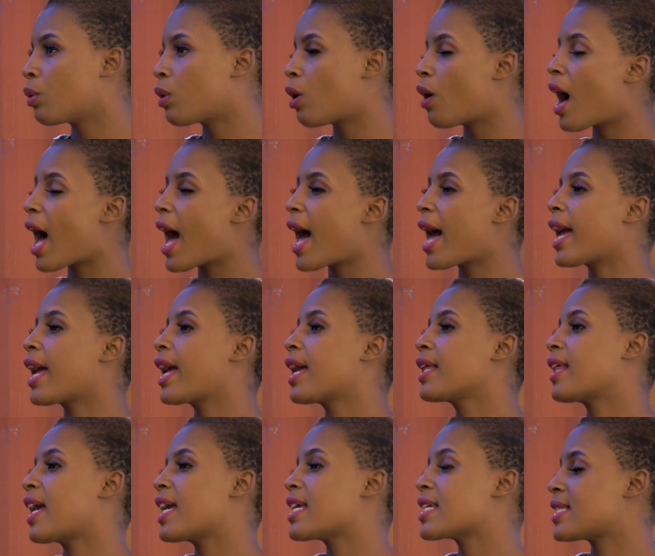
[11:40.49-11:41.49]
Well,
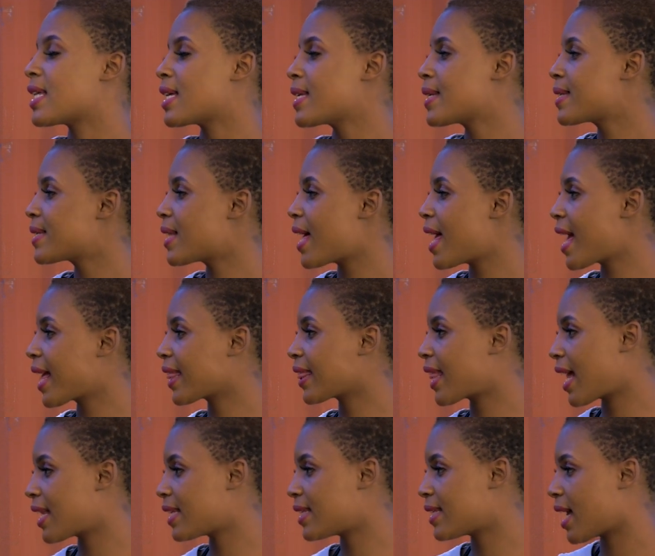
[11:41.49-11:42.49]
there's this saying
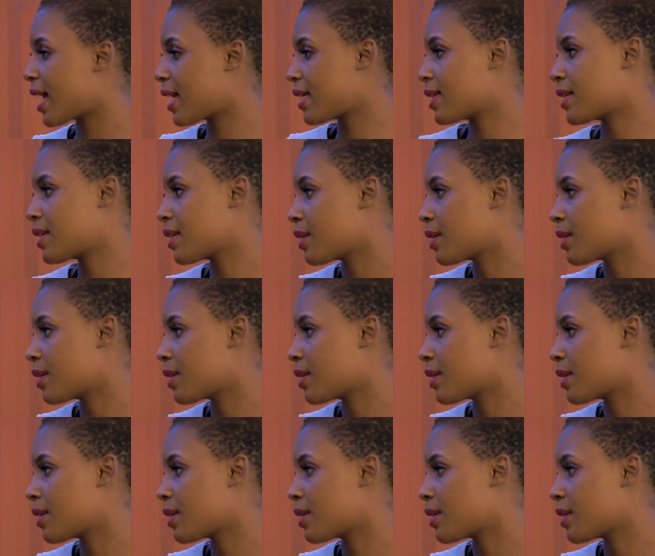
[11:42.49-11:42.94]
that says,